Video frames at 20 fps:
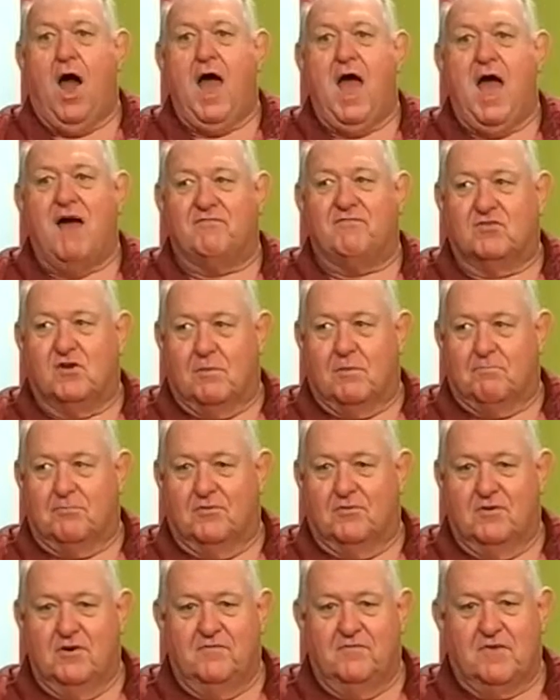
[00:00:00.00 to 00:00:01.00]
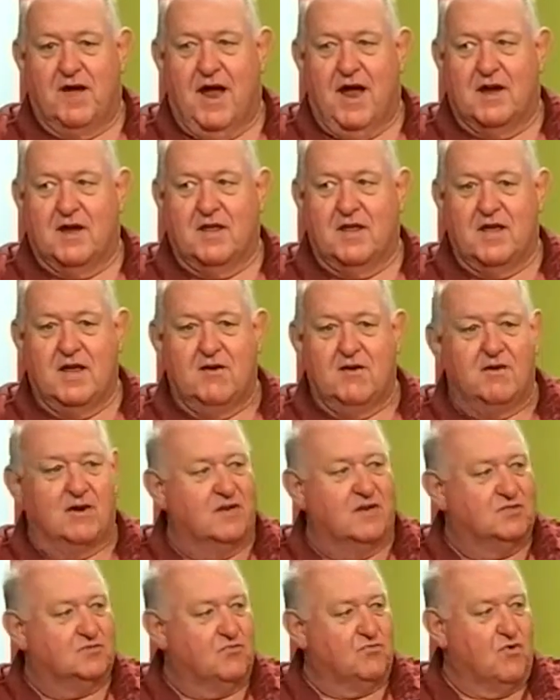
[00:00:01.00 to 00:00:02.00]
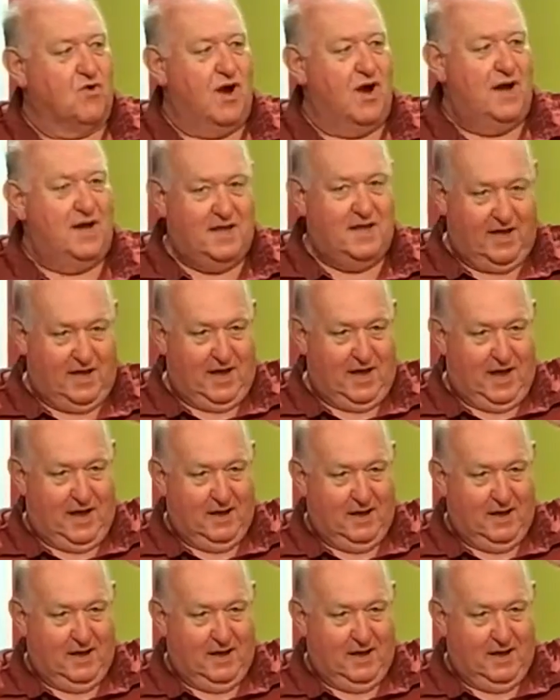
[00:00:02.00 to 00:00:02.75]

I have got proof, and here it is right here.